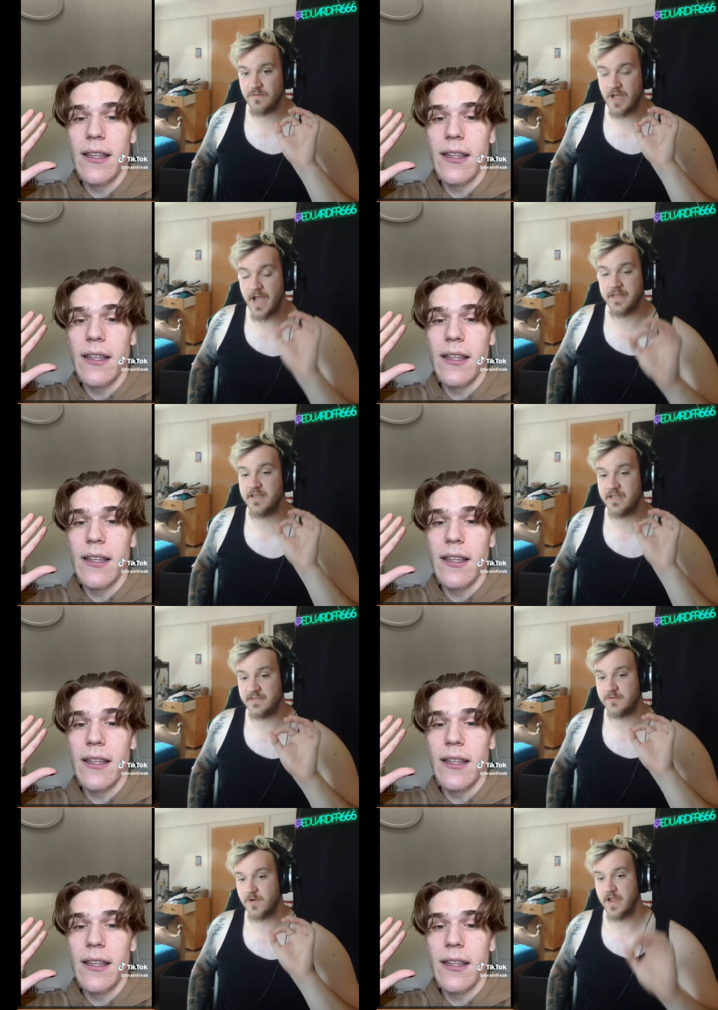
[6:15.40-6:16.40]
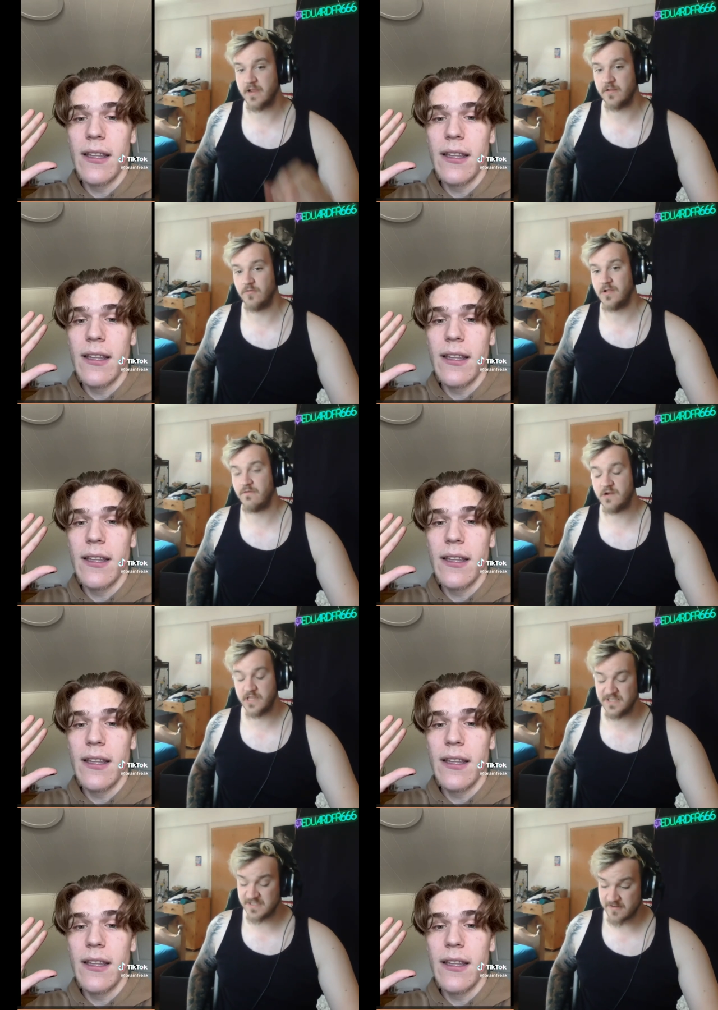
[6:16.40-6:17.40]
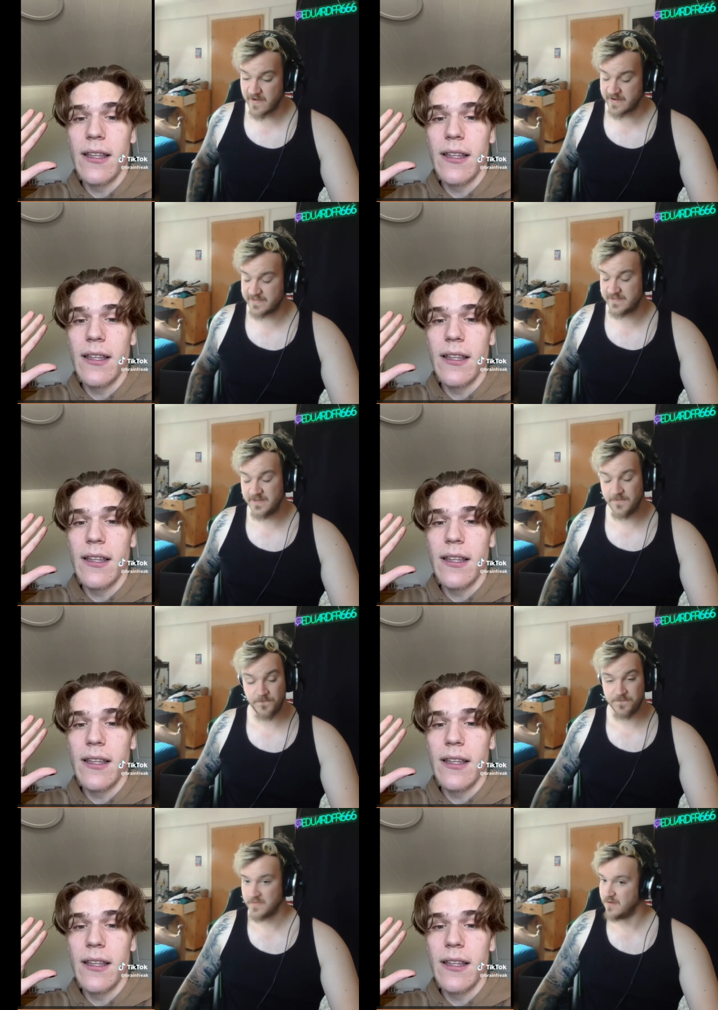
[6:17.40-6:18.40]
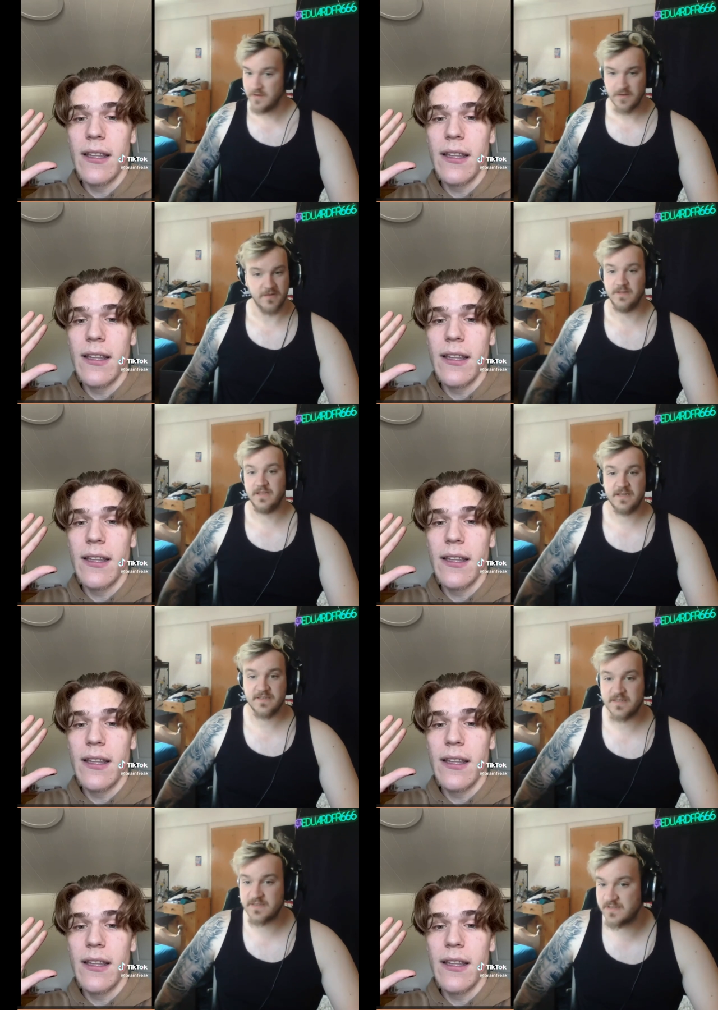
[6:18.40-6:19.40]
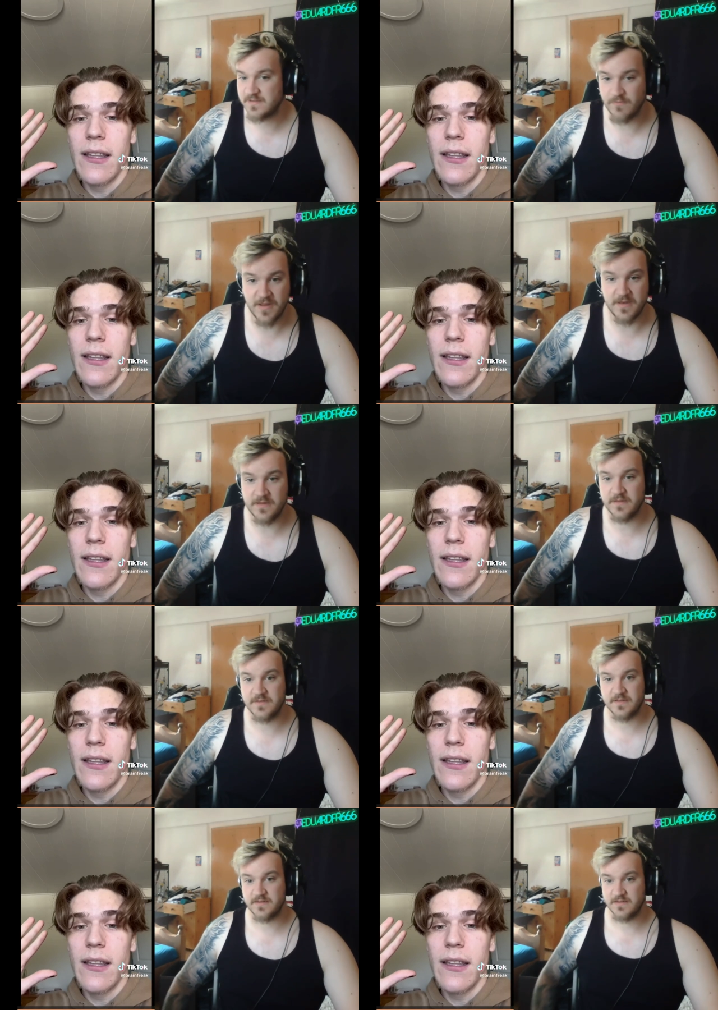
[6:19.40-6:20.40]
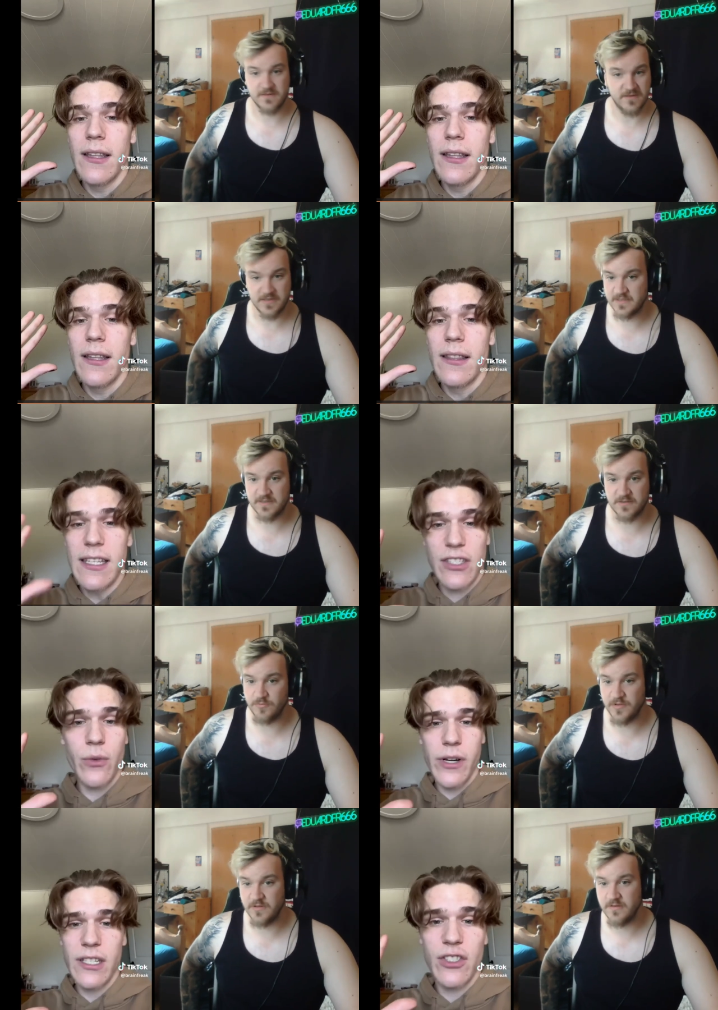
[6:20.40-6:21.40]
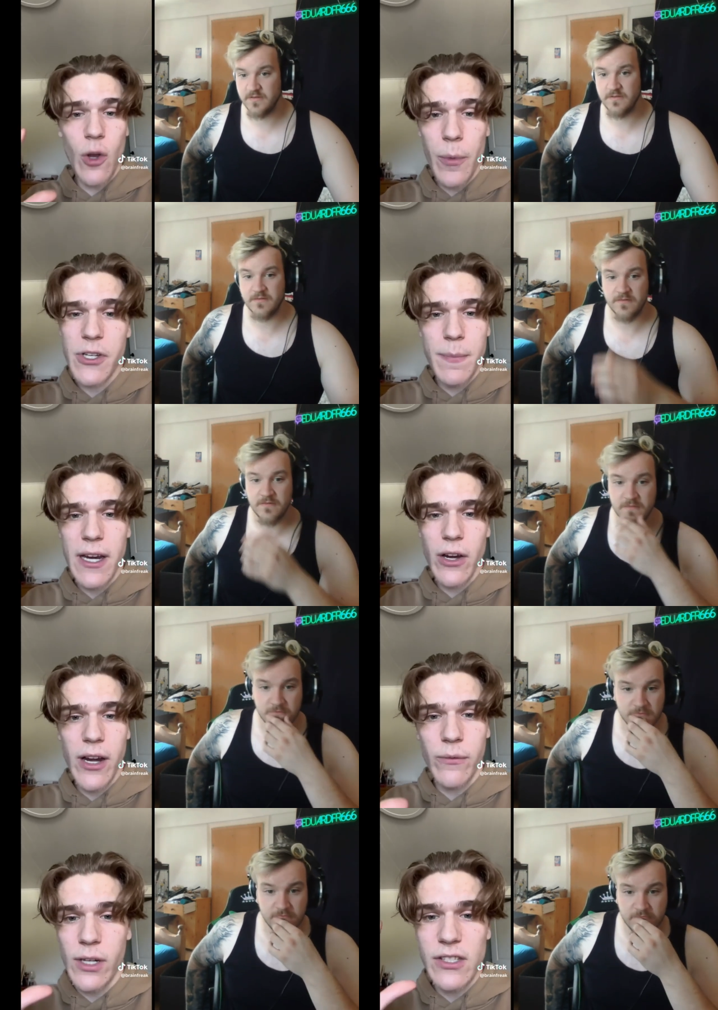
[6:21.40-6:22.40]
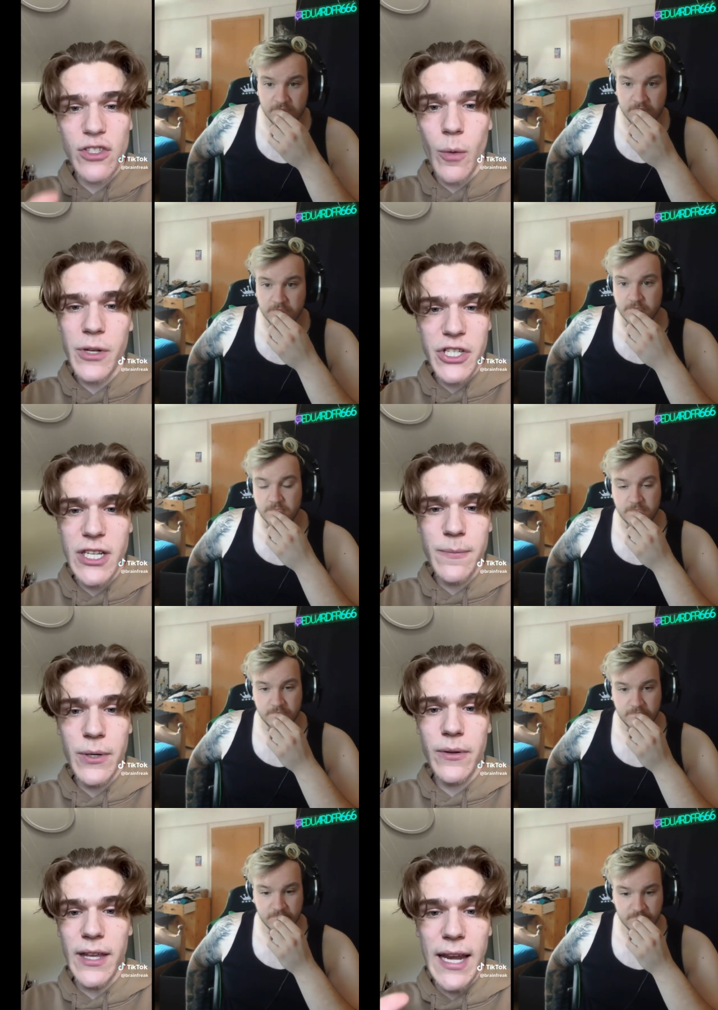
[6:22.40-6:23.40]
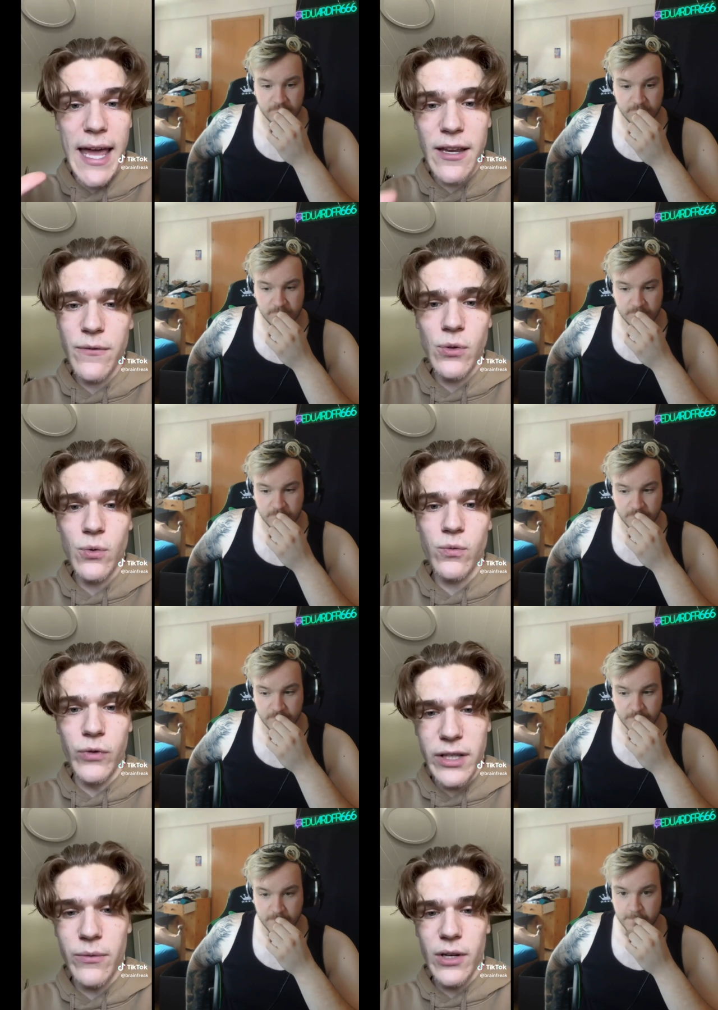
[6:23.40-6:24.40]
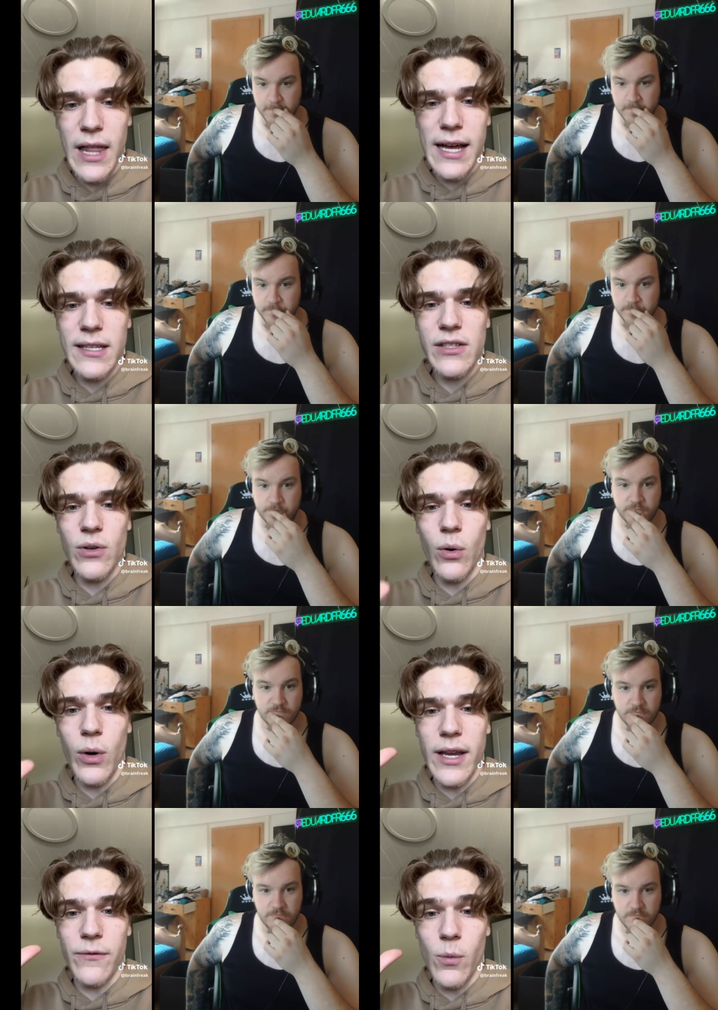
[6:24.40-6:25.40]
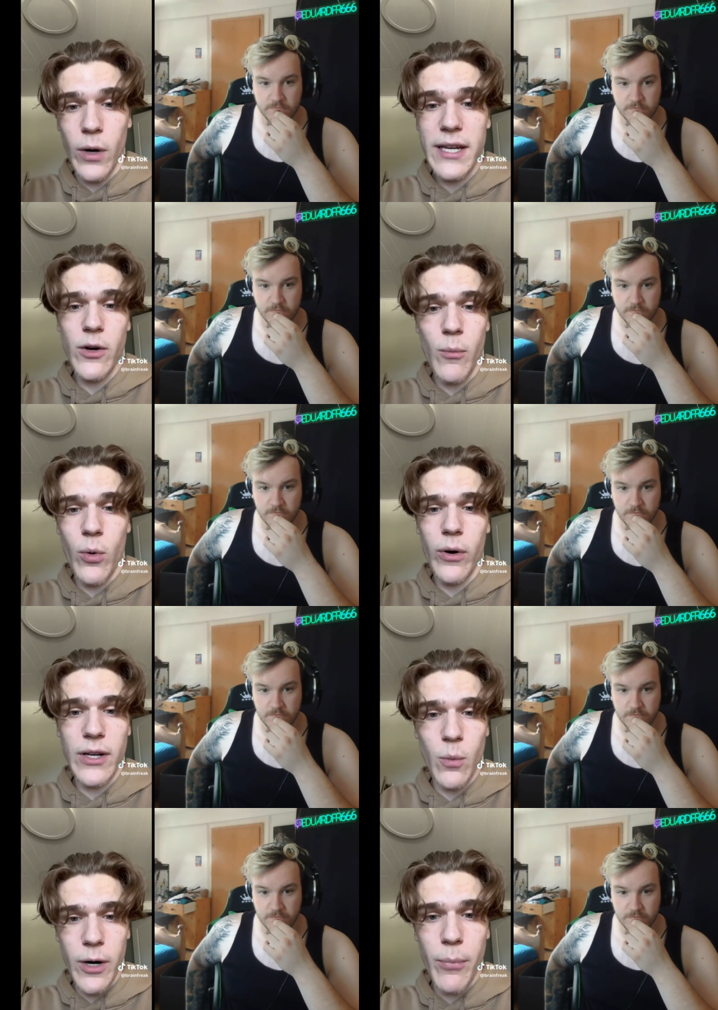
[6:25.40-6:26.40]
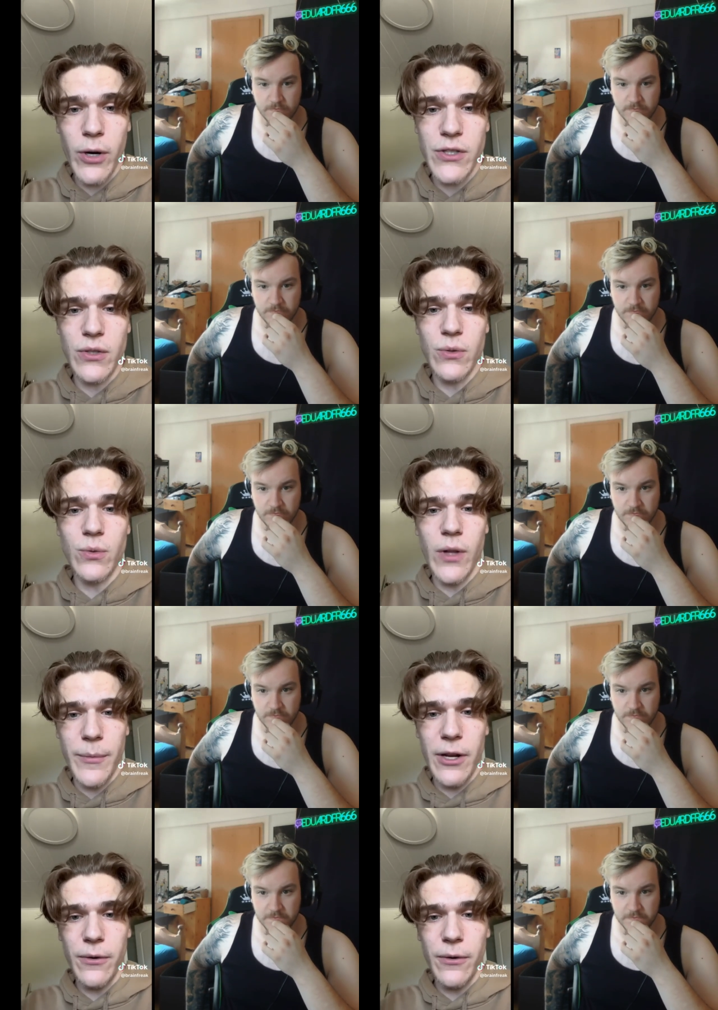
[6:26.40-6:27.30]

Speaker 1: hide his track, to cover his track. This man is just This story stupid. is
Speaker 2: so much bigger and runs so much deeper than any of you really realize, so if you want to hear more and you want a part 2, let me know.